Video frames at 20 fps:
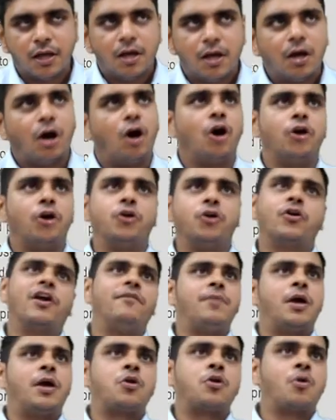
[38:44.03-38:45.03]
Oh, you give
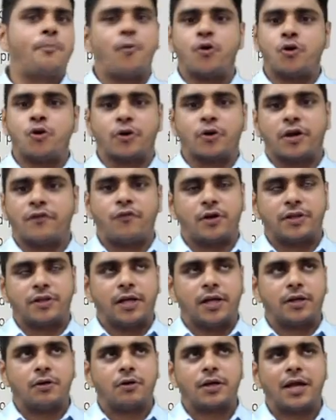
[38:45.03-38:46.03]
me a report, okay, for
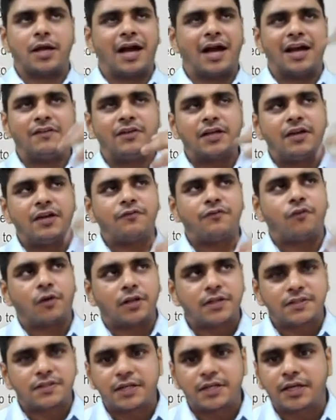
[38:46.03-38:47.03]
that. Okay, I will give
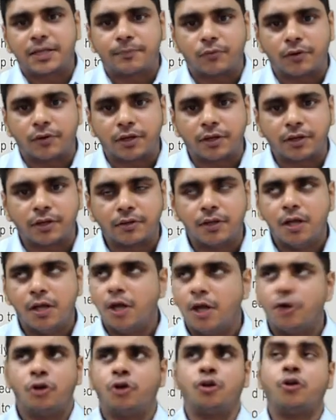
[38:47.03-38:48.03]
forensic report here.
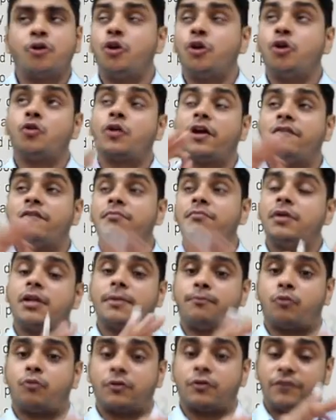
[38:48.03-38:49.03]
No, you give me
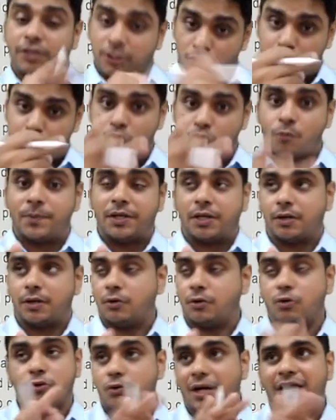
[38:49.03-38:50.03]
report within your opinion.
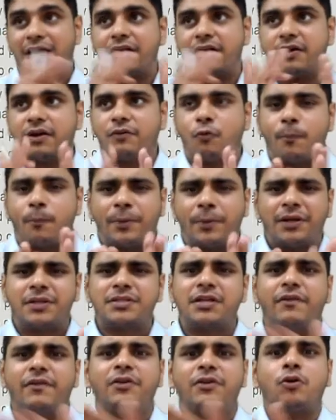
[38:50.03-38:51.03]
No, opinion is
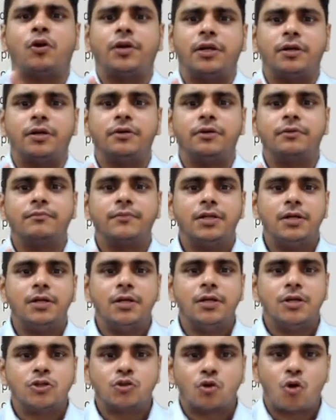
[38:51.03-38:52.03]
given in audit.
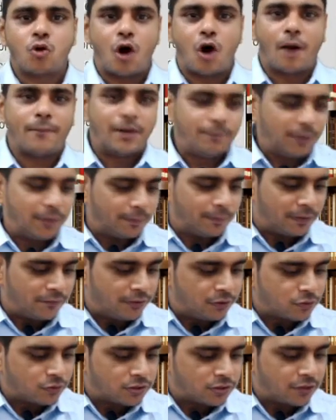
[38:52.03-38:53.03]
So common people will
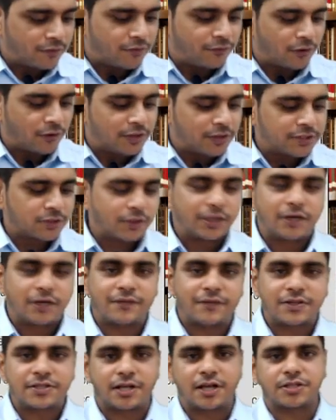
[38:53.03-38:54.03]
use the word forensic or
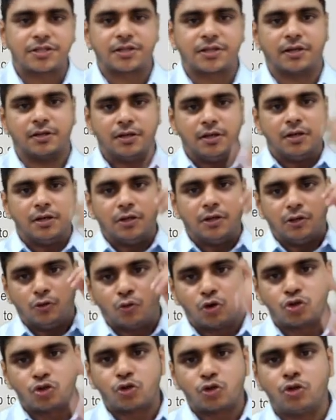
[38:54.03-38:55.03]
investigation.
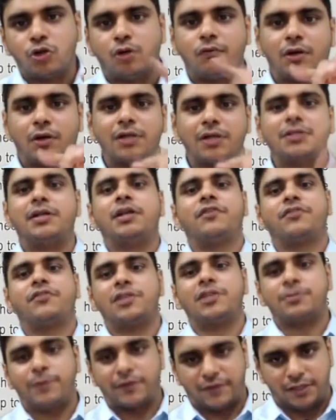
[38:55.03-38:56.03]
You should know what is the
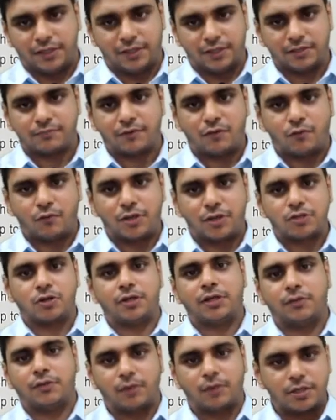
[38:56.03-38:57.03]
difference between it. What is
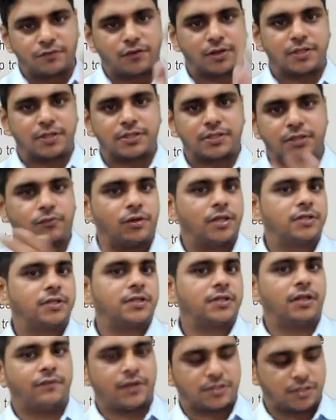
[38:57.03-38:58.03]
audit, what is forensic, what is
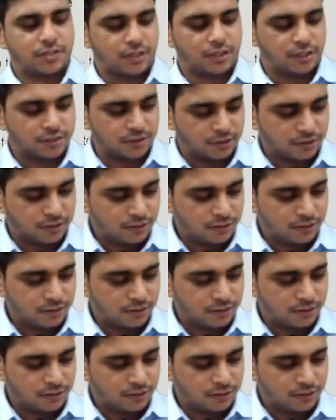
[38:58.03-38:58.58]
investigation.